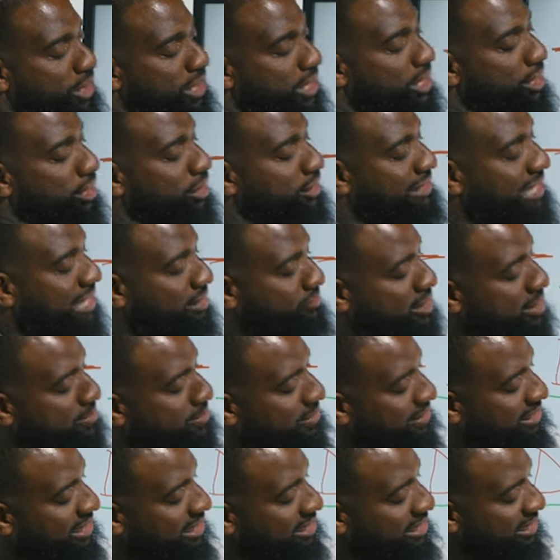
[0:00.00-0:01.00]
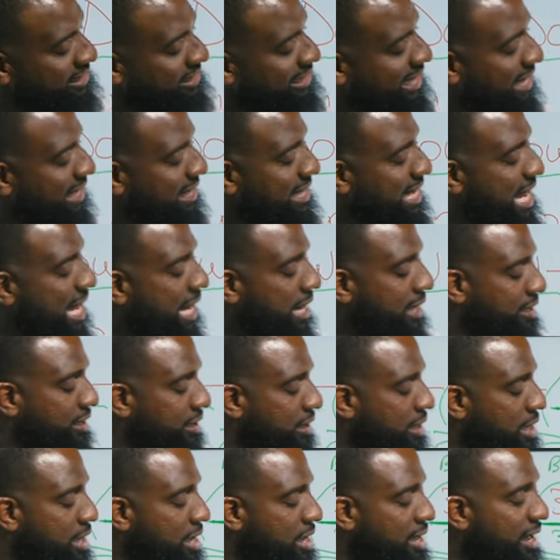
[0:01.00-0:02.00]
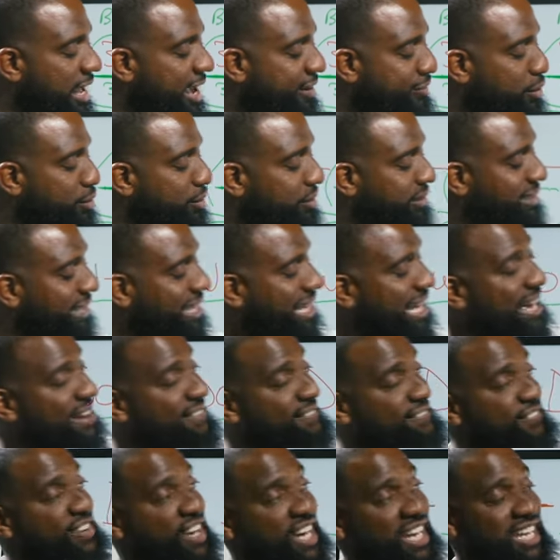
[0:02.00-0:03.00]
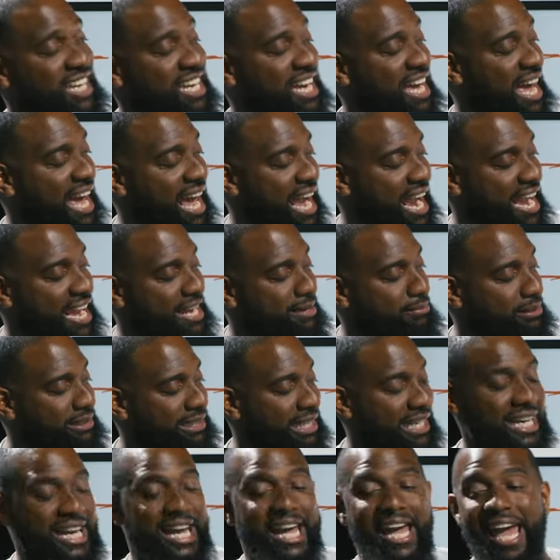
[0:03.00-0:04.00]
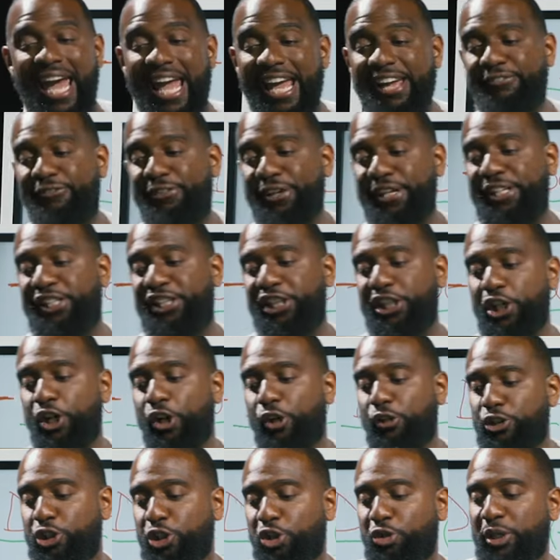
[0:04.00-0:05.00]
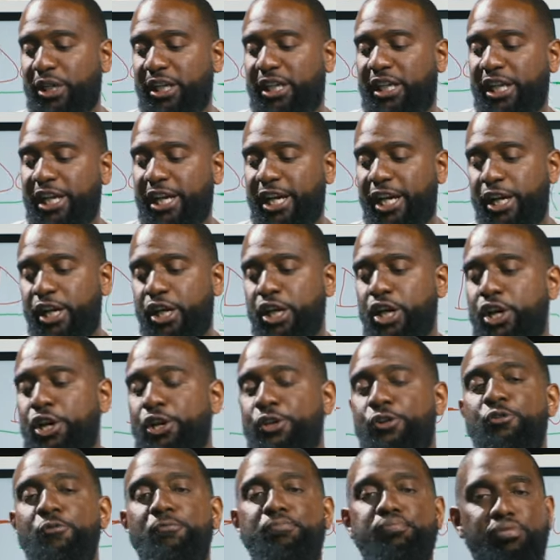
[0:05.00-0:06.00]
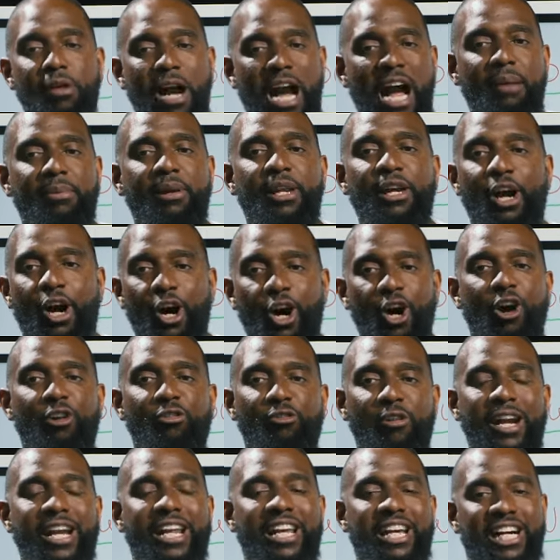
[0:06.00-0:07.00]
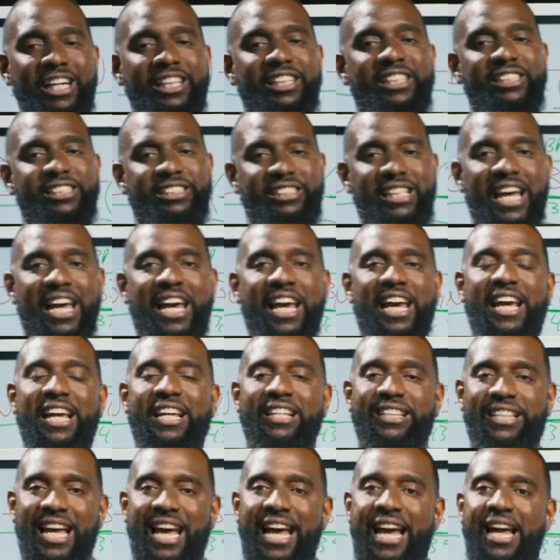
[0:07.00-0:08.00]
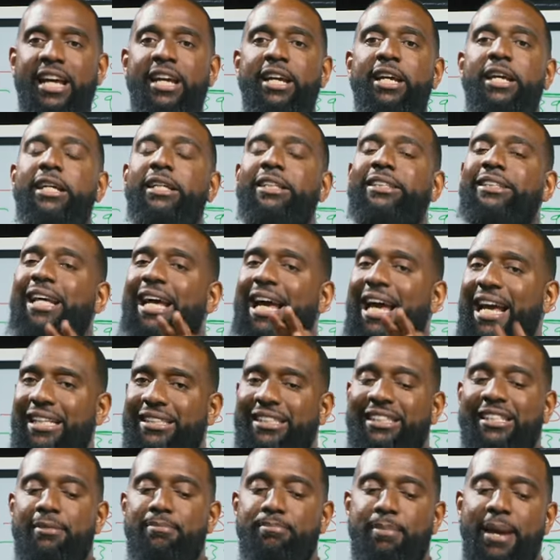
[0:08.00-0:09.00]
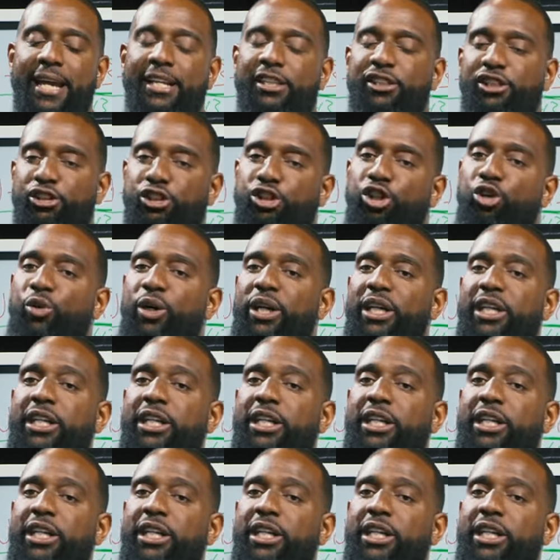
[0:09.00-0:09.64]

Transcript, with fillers: good because they represent the technology. If you see NVIDIA, AMD, and AVGO doing good, you probably already understand that SMH is doing